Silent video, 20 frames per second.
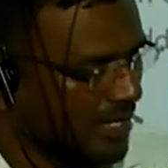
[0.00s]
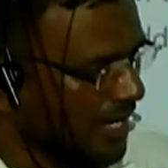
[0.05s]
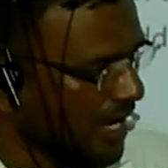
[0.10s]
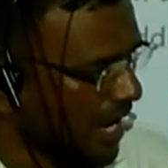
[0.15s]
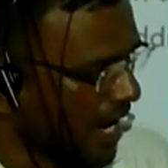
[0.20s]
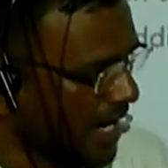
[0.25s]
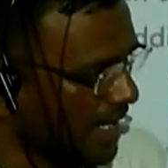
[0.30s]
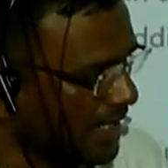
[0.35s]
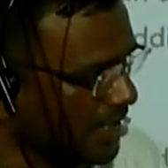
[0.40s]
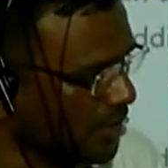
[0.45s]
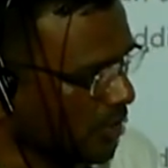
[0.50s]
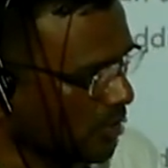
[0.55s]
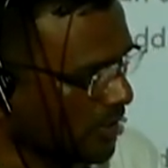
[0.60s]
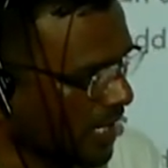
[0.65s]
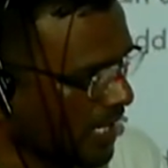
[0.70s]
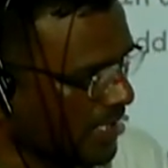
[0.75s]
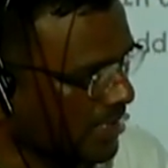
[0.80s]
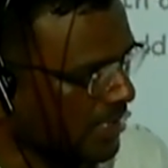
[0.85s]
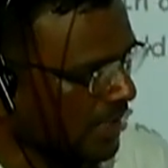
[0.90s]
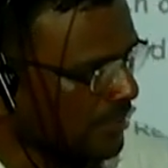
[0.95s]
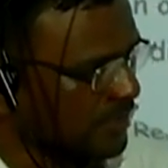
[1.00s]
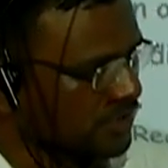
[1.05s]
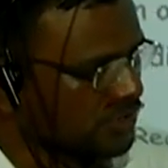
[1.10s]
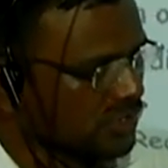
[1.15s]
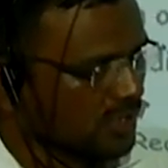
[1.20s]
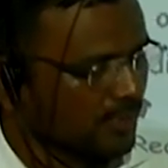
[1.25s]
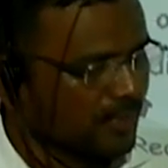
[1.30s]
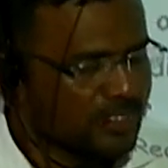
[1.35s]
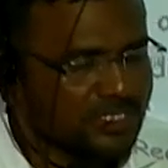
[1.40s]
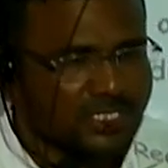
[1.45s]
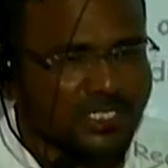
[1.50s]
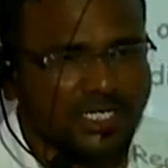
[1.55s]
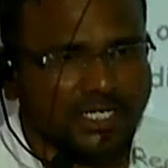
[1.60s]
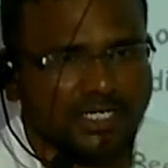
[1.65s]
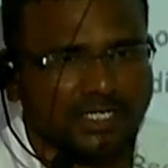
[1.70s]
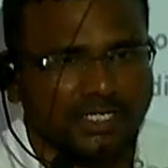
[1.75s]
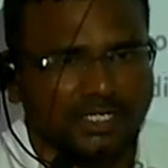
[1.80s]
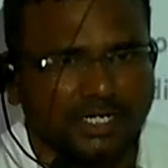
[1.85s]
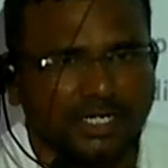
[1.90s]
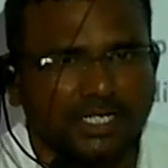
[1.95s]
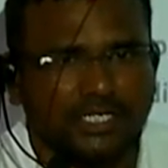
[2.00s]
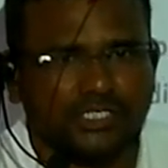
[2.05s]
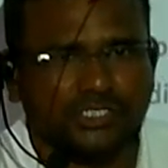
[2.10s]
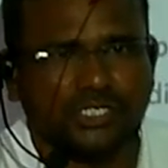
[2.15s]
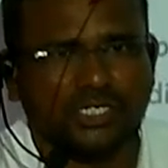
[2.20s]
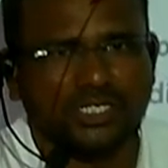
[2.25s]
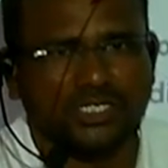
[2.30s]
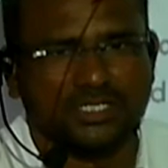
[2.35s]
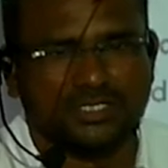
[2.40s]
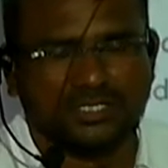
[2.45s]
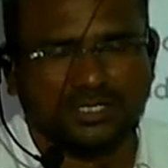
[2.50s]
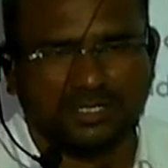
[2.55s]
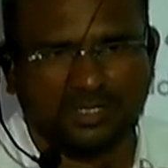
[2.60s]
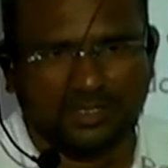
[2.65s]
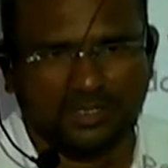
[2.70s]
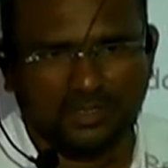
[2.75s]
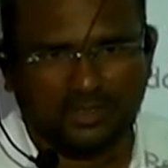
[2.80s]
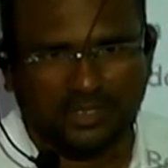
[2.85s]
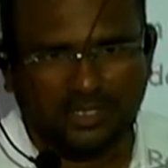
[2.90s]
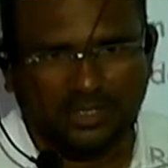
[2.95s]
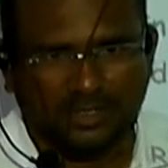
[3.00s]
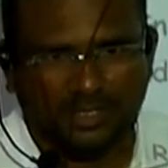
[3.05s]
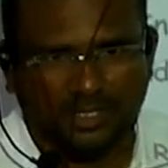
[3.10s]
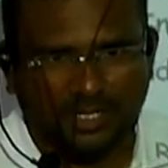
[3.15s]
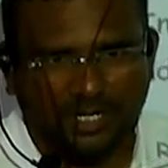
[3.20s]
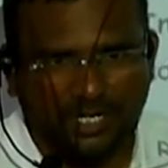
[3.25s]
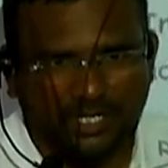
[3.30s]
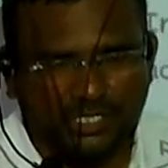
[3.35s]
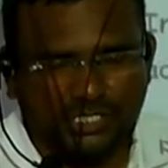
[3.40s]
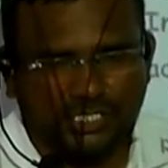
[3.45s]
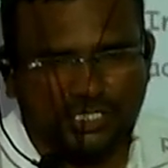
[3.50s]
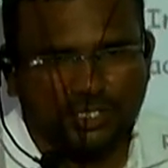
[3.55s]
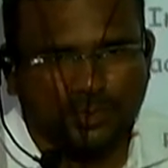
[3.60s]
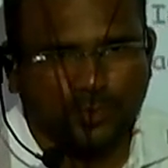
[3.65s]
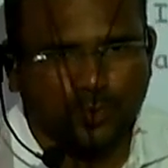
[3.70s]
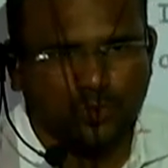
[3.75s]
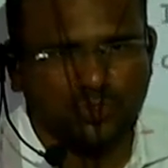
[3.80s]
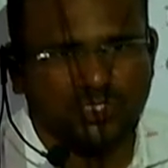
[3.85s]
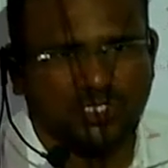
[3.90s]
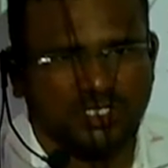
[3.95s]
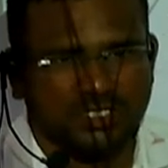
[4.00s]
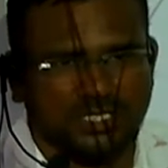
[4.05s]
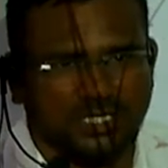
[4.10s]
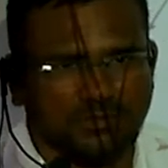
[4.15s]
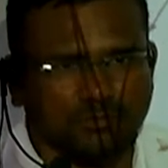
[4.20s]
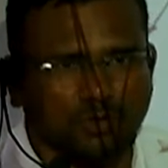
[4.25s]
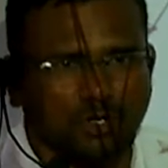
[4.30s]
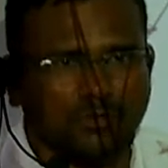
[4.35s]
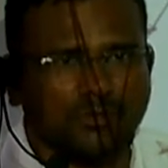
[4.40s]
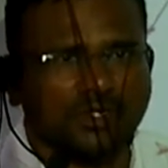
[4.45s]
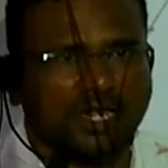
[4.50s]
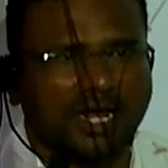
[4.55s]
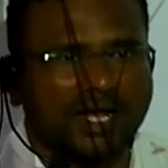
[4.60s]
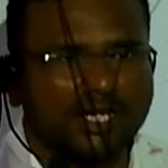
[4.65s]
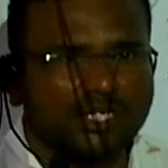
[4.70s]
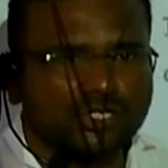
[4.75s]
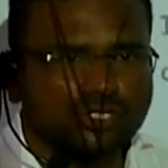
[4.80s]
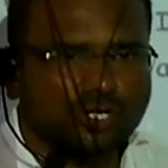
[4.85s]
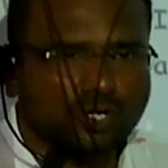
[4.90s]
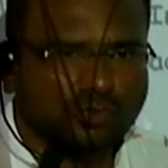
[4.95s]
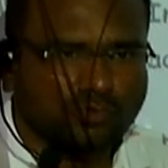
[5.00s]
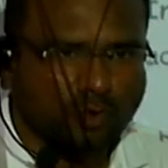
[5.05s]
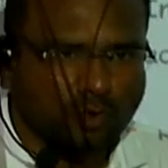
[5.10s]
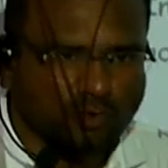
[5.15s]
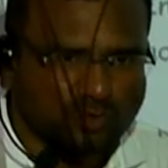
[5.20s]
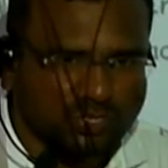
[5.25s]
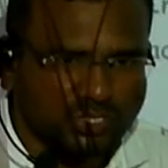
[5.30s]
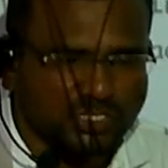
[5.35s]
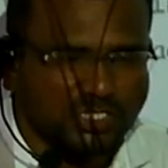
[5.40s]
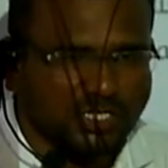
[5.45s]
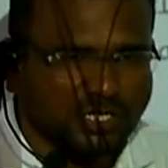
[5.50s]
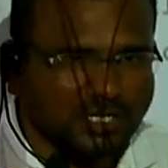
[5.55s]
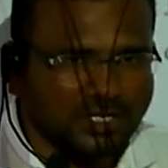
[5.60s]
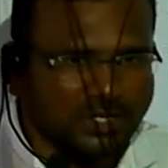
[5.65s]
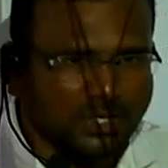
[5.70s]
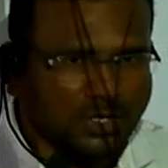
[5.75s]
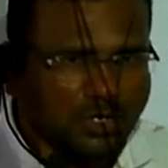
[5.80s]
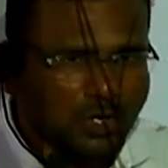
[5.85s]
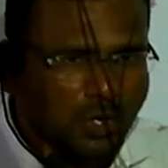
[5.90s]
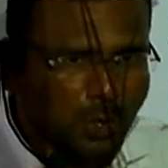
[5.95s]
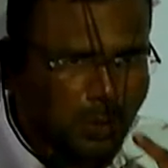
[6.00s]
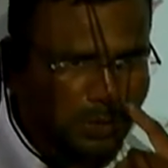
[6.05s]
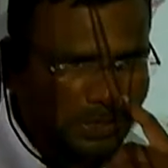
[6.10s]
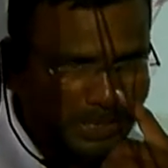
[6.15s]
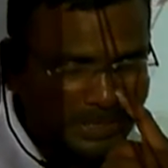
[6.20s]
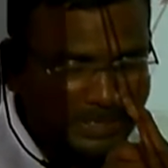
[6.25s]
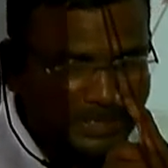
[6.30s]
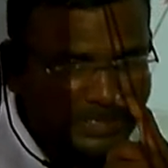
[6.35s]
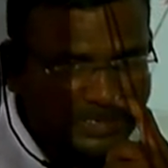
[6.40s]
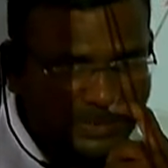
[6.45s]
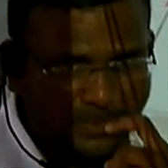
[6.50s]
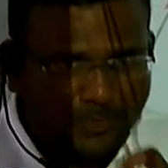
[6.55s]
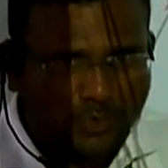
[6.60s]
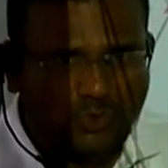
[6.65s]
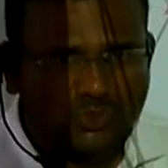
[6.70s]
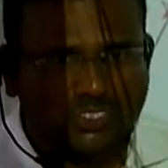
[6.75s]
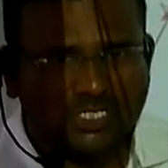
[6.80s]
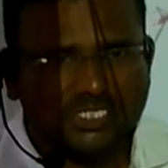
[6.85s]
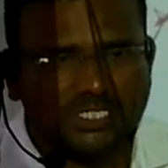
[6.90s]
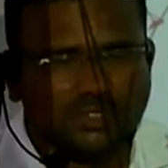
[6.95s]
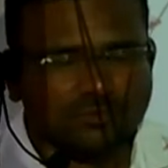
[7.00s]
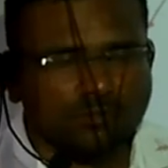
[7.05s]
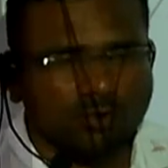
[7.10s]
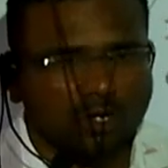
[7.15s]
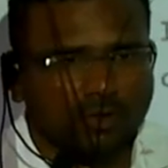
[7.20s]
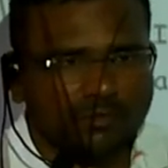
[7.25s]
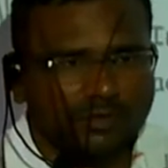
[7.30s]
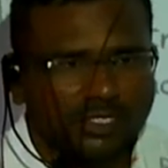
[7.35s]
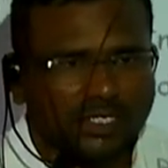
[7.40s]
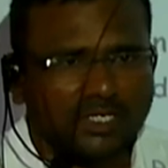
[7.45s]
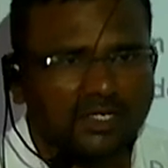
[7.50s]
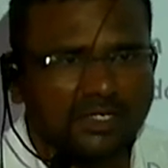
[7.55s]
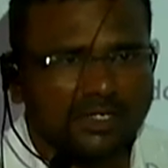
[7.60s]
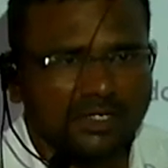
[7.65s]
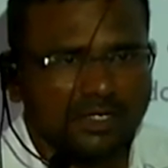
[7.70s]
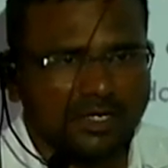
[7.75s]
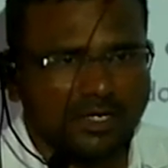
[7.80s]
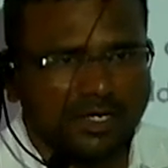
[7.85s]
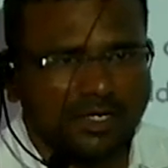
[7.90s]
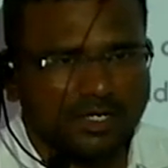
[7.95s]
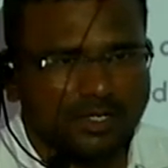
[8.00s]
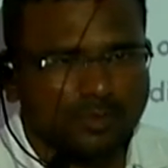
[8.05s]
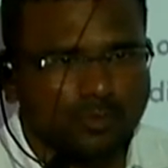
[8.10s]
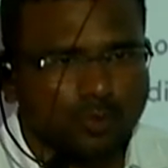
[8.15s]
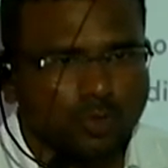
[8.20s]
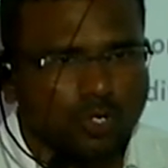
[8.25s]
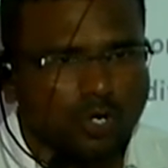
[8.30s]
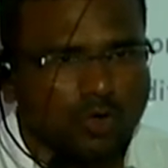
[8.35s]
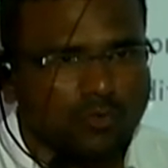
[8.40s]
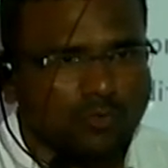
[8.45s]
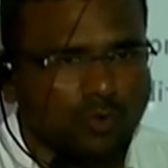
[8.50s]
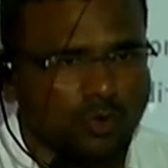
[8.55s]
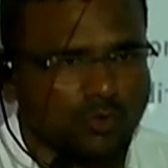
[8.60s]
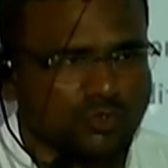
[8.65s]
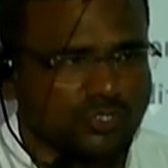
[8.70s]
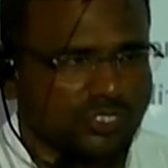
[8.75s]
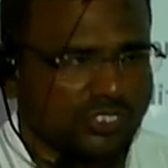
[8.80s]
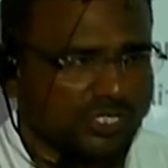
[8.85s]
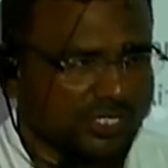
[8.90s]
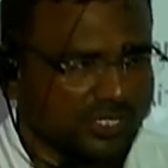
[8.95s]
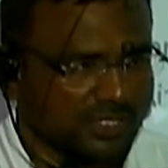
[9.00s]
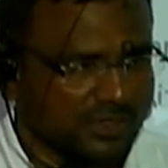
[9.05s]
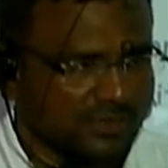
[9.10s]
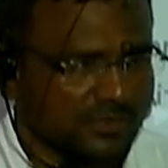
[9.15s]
And in organic chemistry, basically, reduction is a process involving addition of oxygen, or reduction is a process involving removal of oxygen.